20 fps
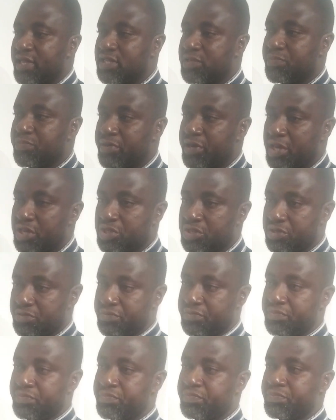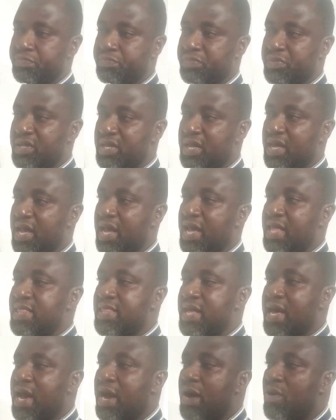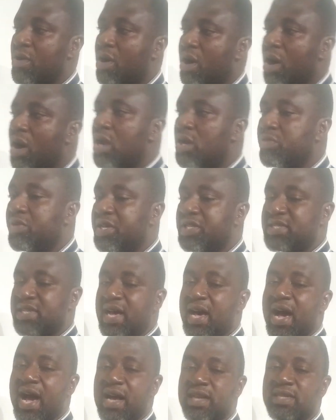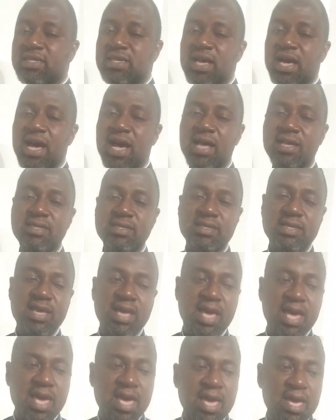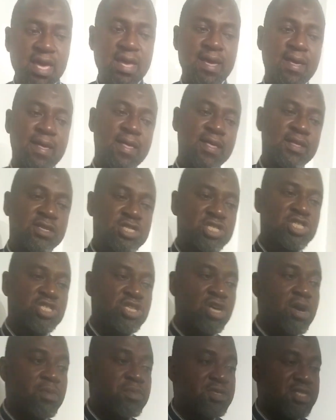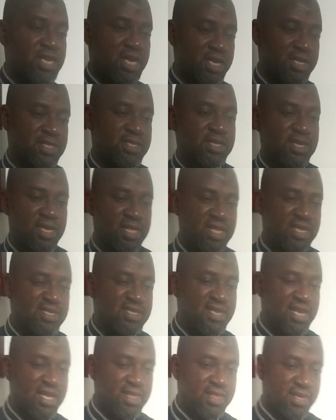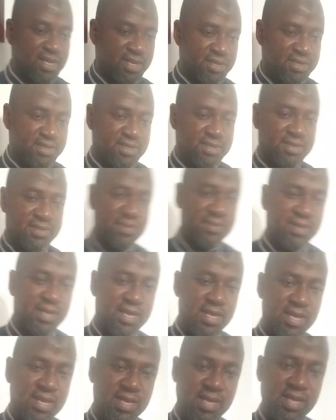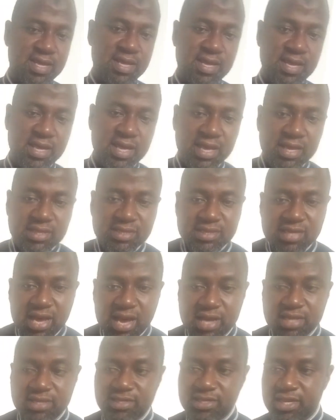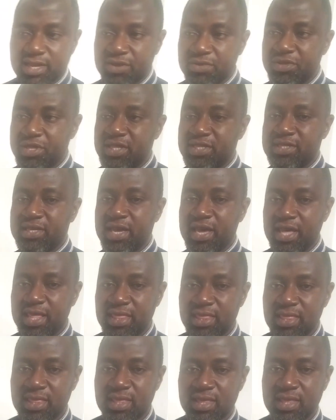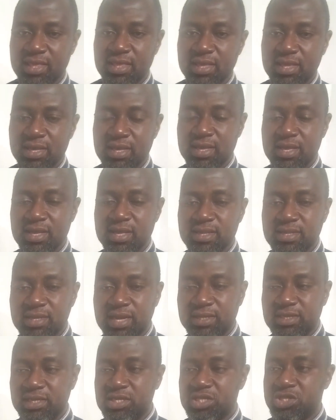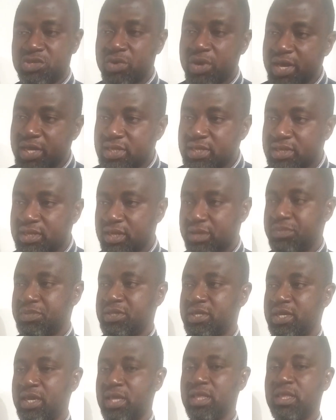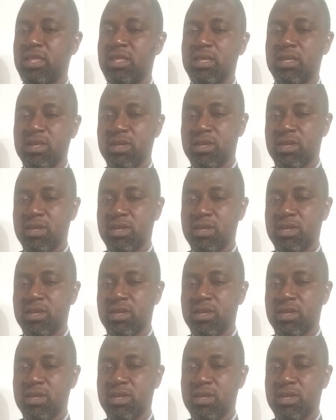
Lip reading: expression. A noun always acts as a subject in a sentence. It tells you the thing that is doing something